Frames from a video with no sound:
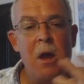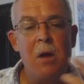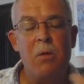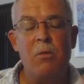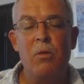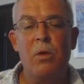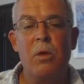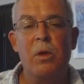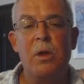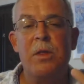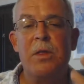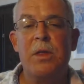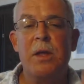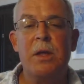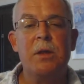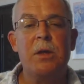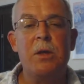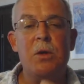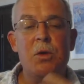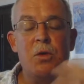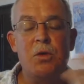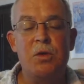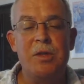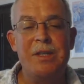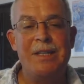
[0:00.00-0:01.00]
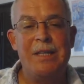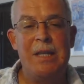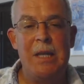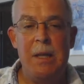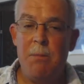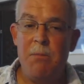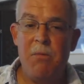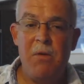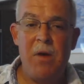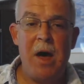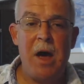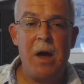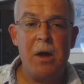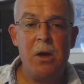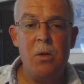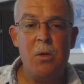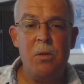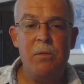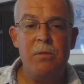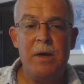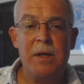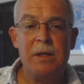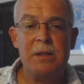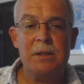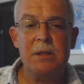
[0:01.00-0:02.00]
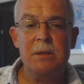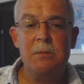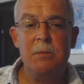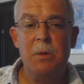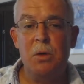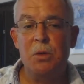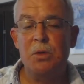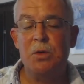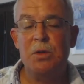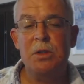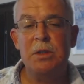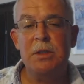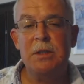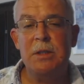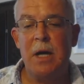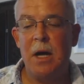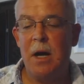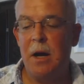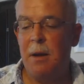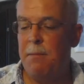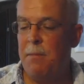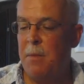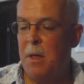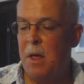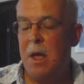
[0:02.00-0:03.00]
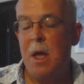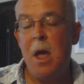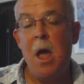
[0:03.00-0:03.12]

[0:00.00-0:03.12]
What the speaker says: We really think that using deep value investing most of the time